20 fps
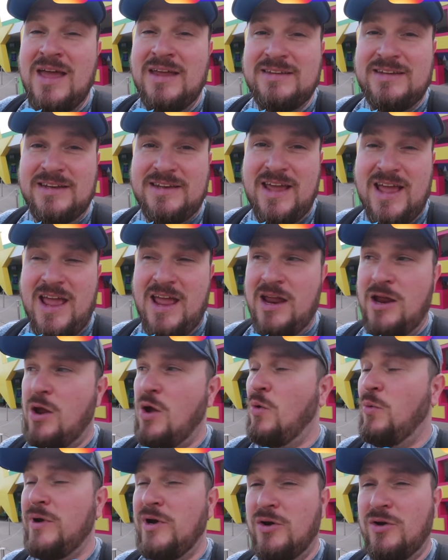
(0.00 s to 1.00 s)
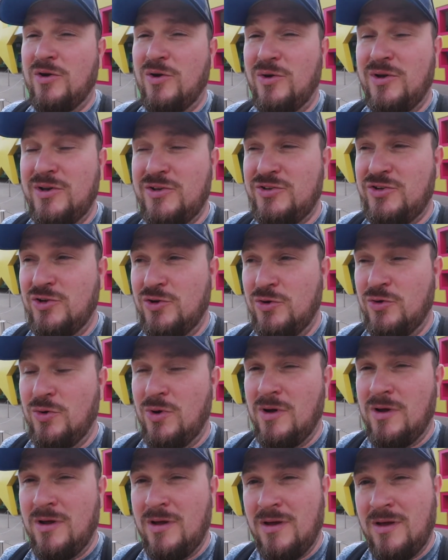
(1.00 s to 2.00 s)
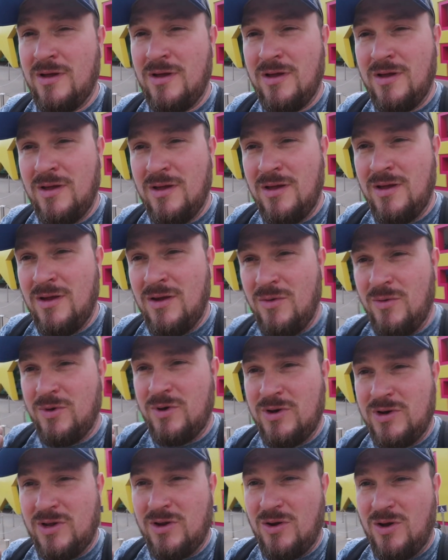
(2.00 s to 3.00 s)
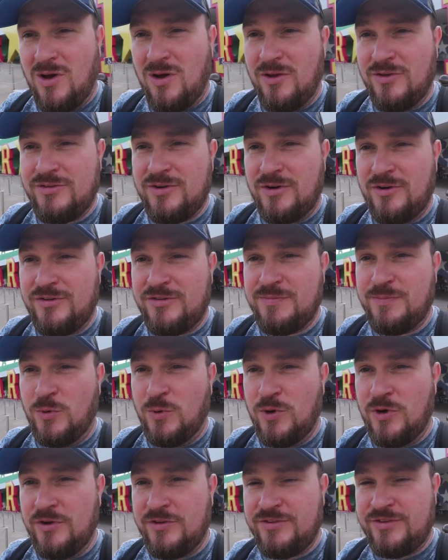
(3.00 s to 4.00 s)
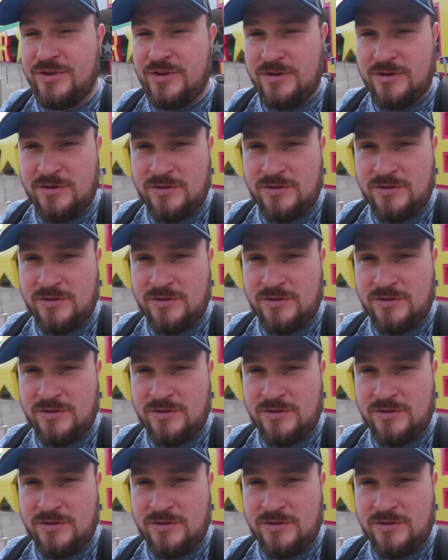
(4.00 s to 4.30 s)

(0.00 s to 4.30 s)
Today we're going to go to All-Star Sports,